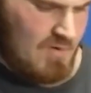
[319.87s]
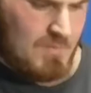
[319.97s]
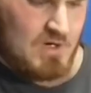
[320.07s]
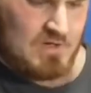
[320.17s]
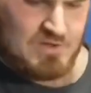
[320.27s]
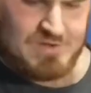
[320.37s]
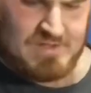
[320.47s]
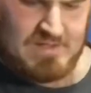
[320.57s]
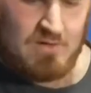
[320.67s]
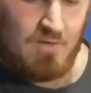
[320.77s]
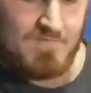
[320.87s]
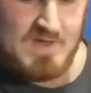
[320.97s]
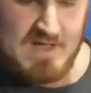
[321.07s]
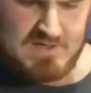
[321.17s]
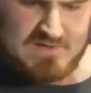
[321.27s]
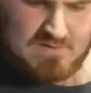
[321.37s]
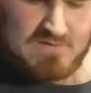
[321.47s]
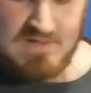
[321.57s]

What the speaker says: I'm going to just clean off the edges on